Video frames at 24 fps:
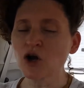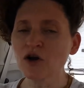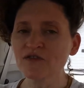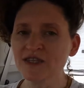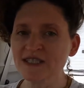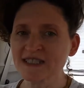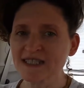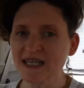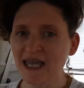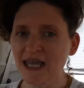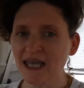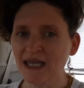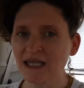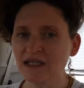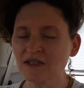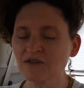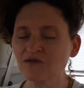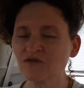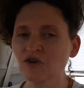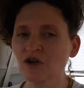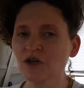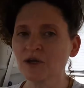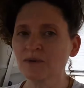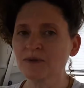the 10
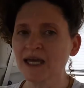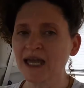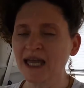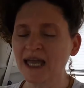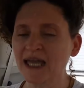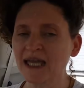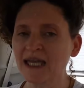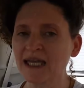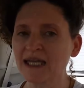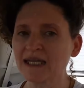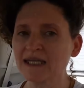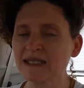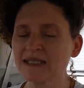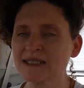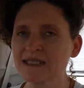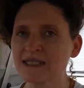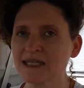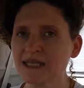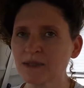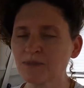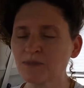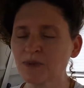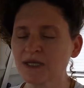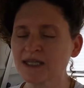from the
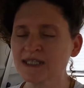ATP